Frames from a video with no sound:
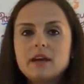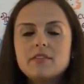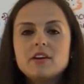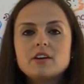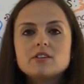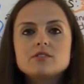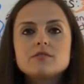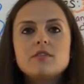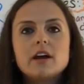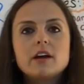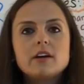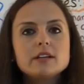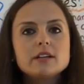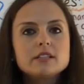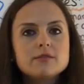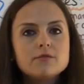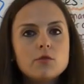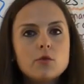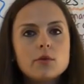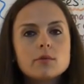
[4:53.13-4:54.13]
There's various
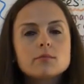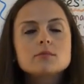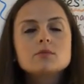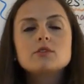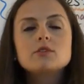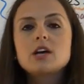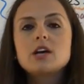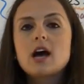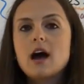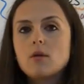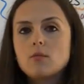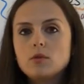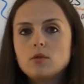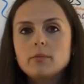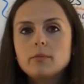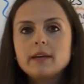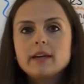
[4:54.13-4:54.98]
forms which I will be